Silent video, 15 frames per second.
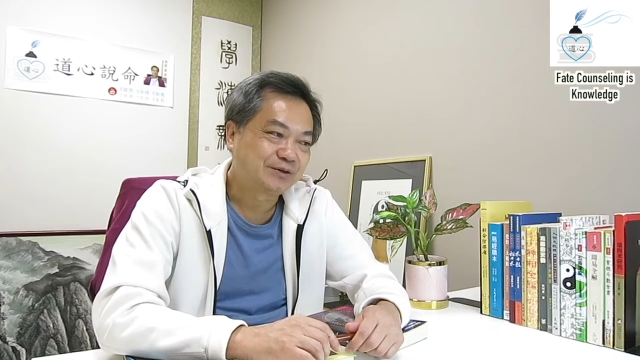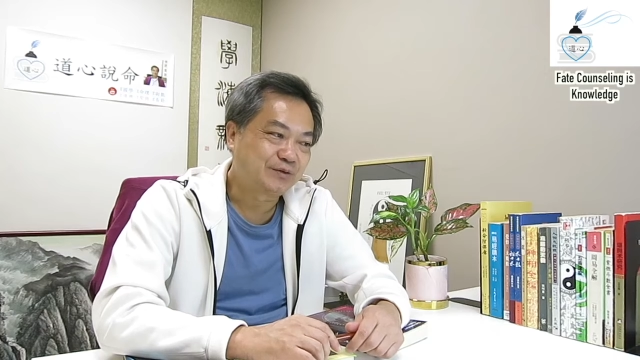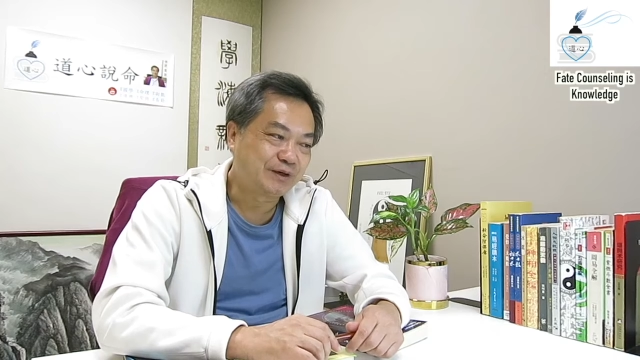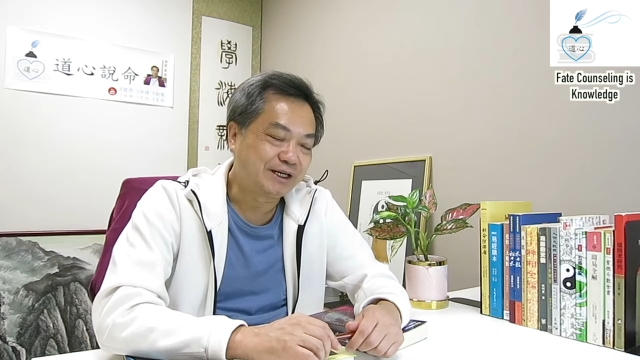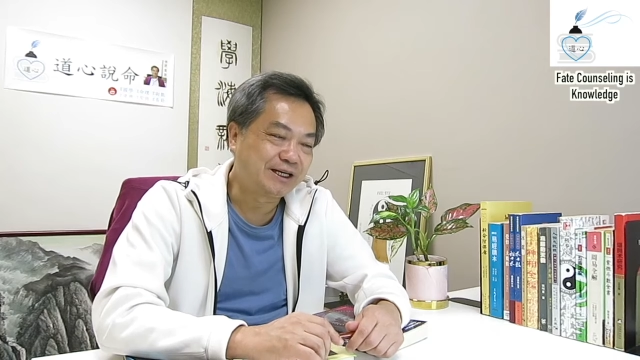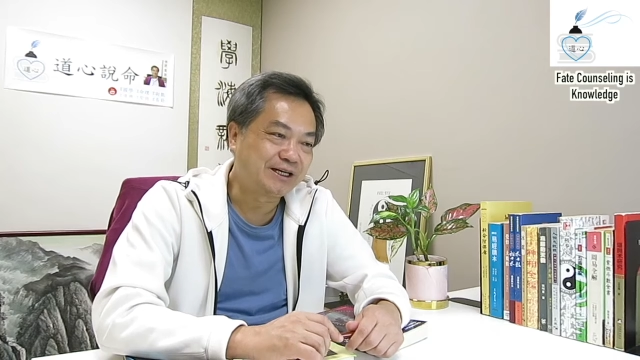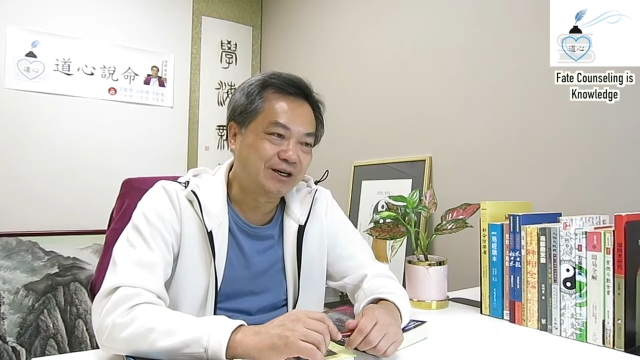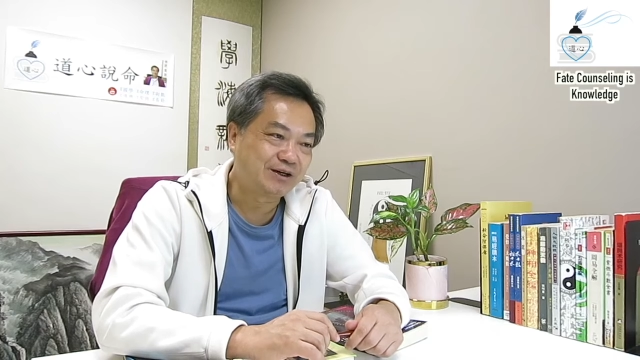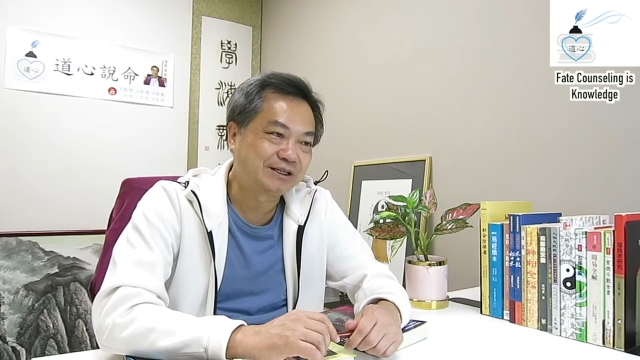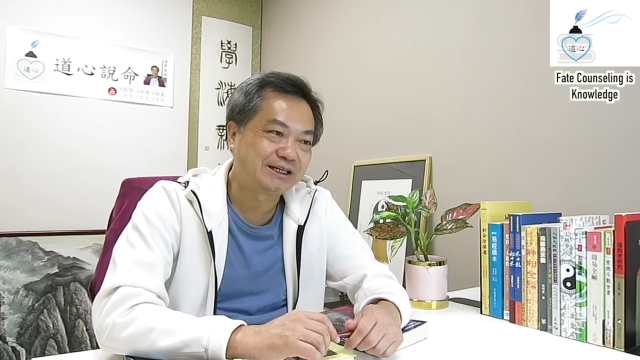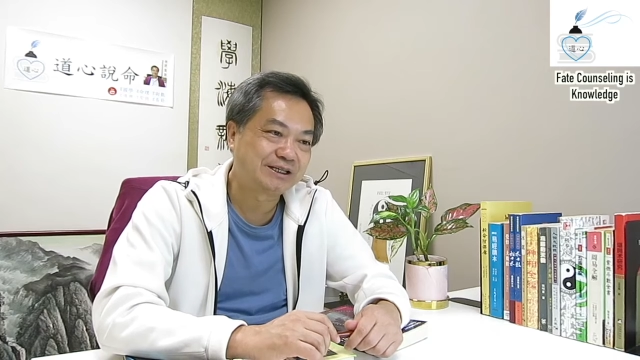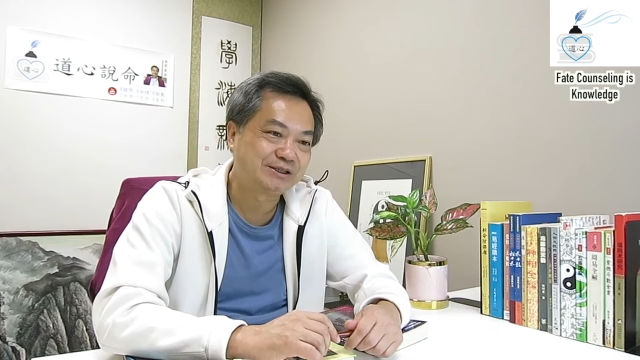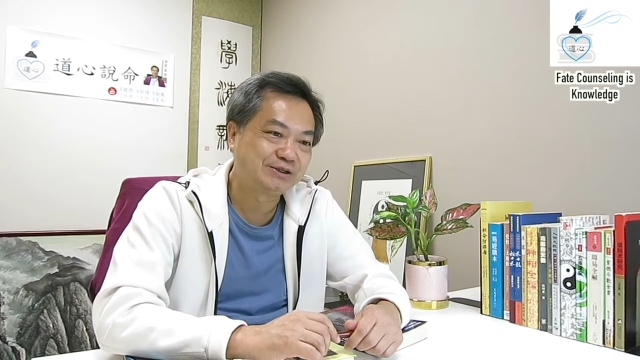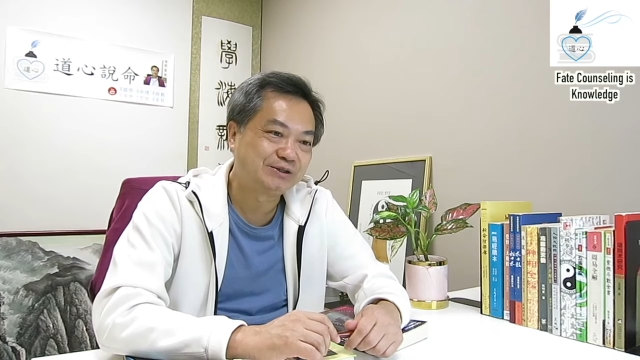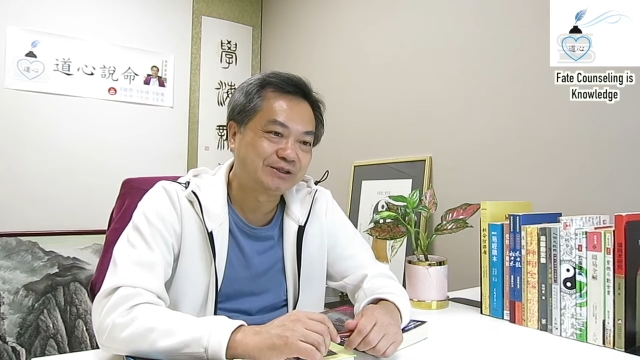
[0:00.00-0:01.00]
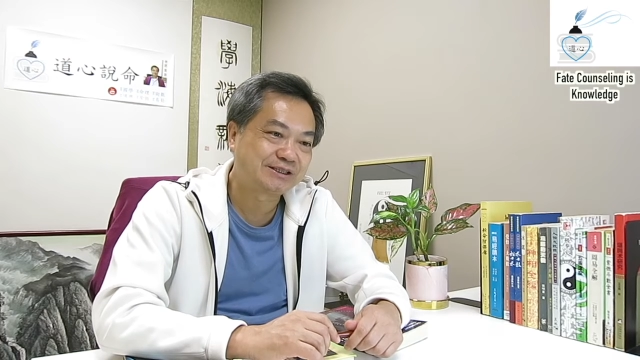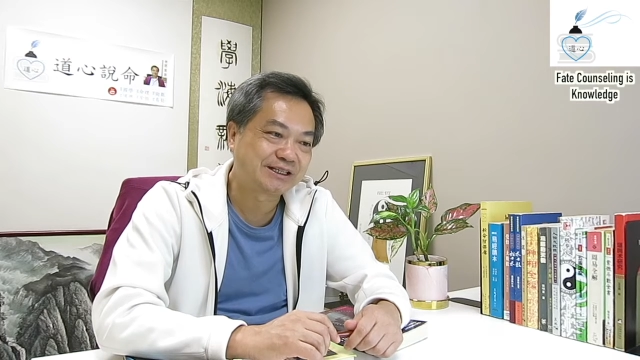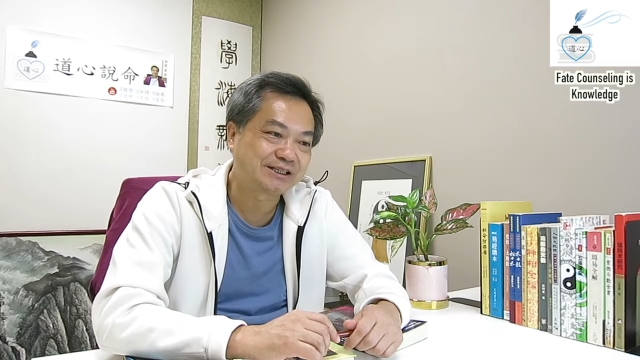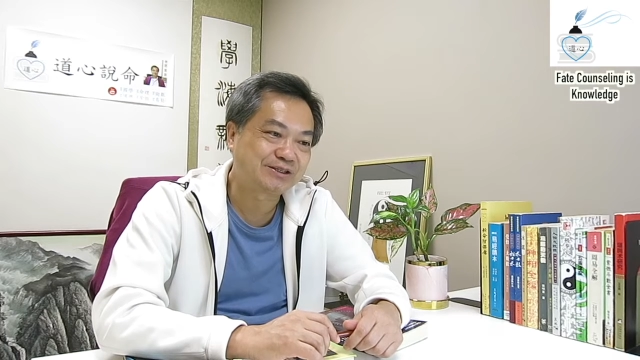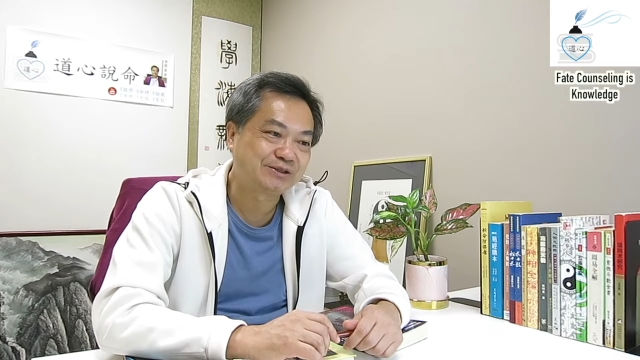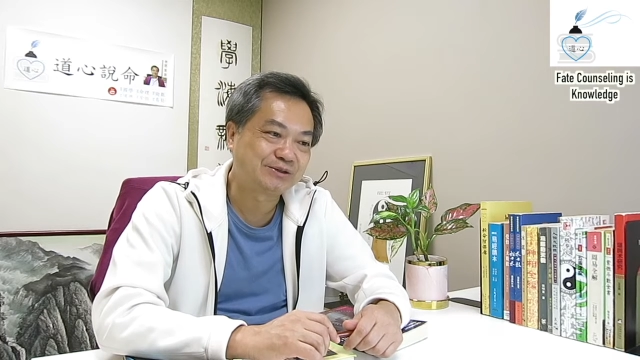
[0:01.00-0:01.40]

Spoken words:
We only use it